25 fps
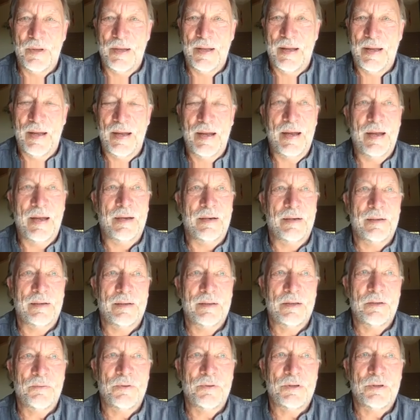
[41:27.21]
And
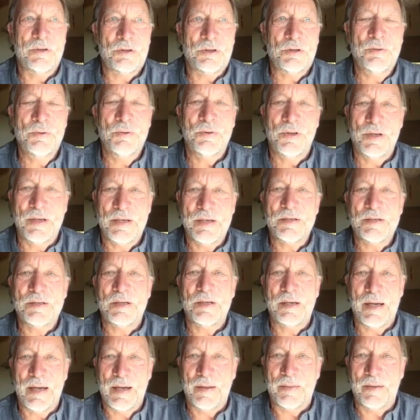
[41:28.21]
the two things
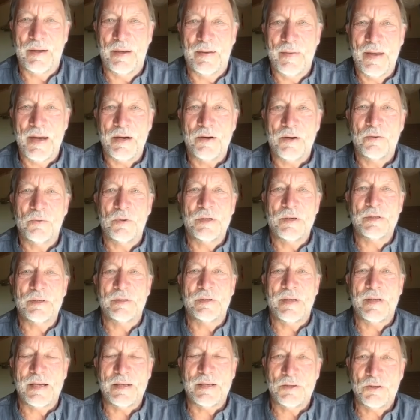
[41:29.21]
together, and
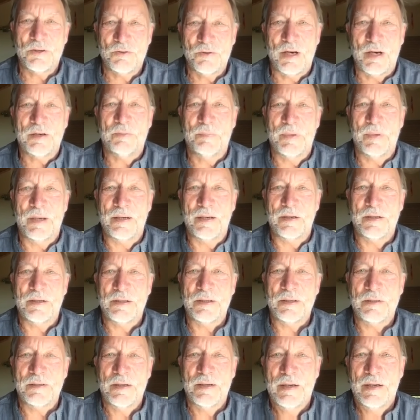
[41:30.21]
that struck me, and
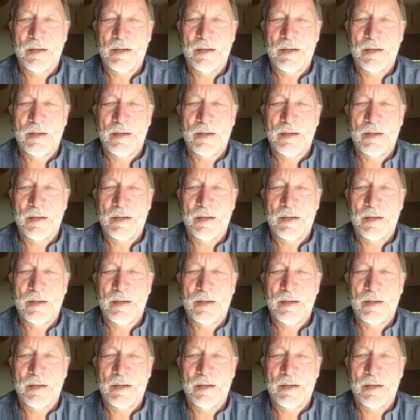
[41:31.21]
just